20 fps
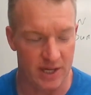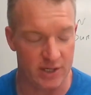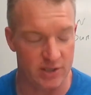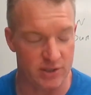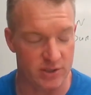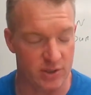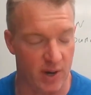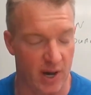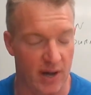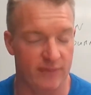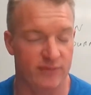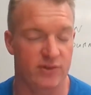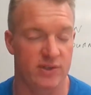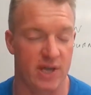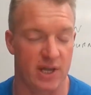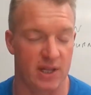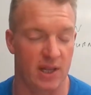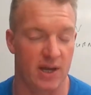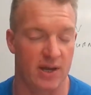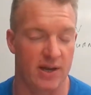so after
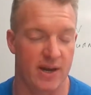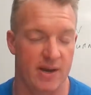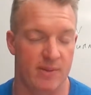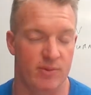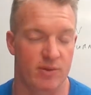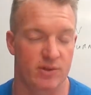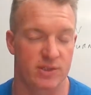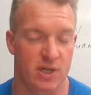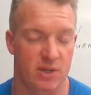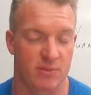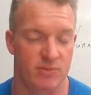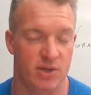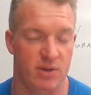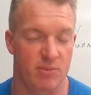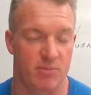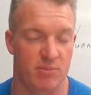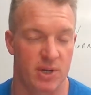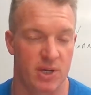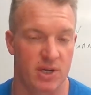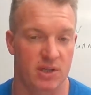that light hammer attempt, you had a
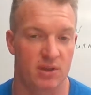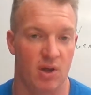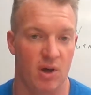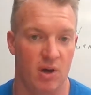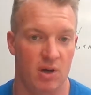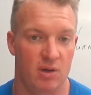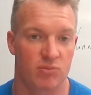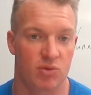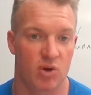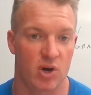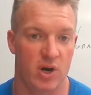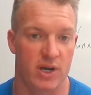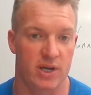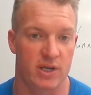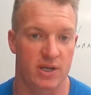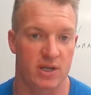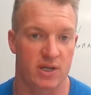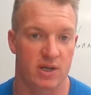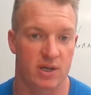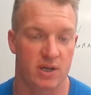big long
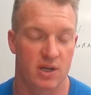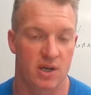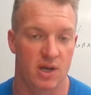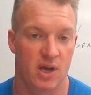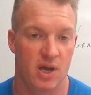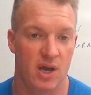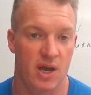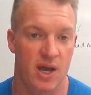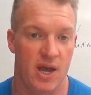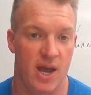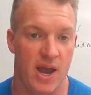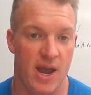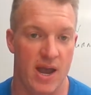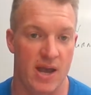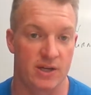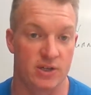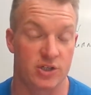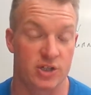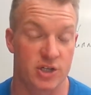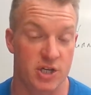break.
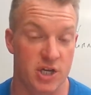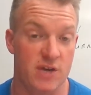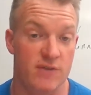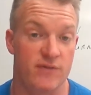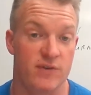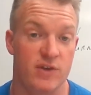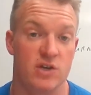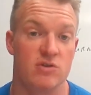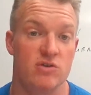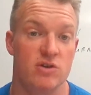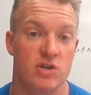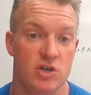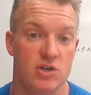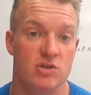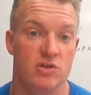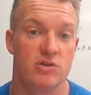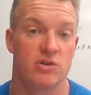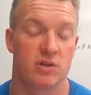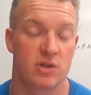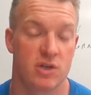And Sheaf, you knew
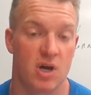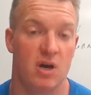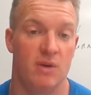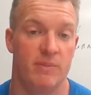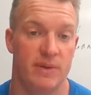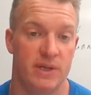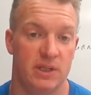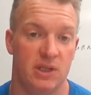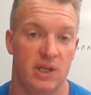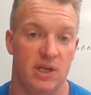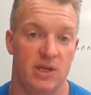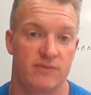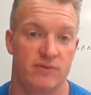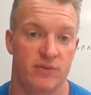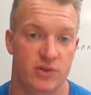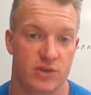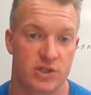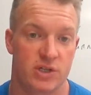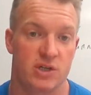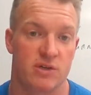you could come in late
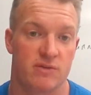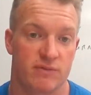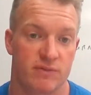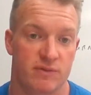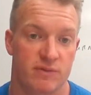for Sheaf.